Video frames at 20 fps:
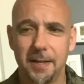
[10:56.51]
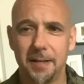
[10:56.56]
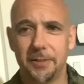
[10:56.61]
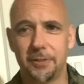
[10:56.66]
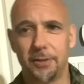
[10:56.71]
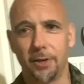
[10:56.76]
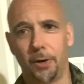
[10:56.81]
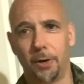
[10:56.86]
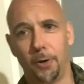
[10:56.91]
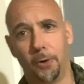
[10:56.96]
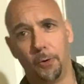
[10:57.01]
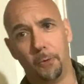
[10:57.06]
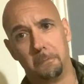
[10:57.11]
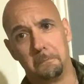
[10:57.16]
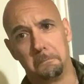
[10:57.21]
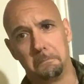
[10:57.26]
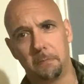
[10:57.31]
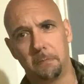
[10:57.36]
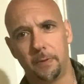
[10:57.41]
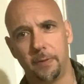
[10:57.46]
So,
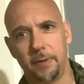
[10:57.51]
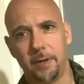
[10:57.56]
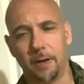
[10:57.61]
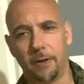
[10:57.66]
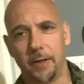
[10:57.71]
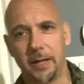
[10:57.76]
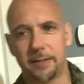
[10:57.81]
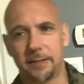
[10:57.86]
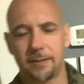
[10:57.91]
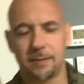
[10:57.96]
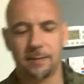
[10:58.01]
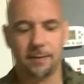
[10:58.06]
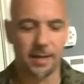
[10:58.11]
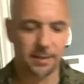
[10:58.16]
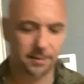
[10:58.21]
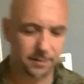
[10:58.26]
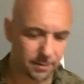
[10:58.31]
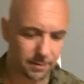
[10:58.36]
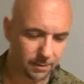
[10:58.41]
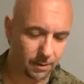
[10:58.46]
you know,
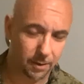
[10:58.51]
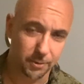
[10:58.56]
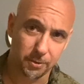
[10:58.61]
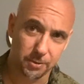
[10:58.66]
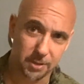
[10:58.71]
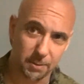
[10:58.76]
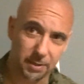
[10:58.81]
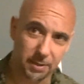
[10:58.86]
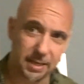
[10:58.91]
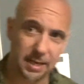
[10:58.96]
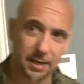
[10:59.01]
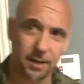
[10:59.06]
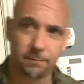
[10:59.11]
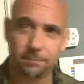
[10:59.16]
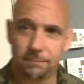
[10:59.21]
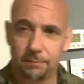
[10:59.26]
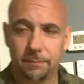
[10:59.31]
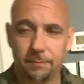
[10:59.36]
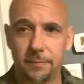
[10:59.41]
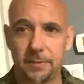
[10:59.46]
that's also something to kind of
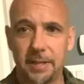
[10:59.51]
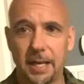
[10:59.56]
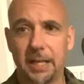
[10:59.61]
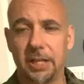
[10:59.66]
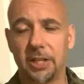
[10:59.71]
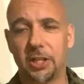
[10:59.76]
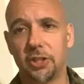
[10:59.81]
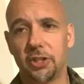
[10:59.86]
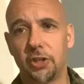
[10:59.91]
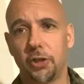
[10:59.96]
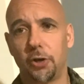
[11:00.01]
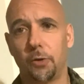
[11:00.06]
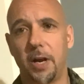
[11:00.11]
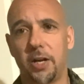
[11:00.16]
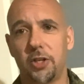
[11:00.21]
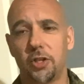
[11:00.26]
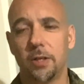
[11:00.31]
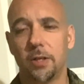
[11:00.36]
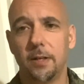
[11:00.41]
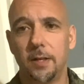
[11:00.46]
take into
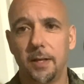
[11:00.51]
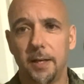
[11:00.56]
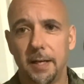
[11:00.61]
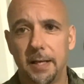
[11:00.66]
consideration.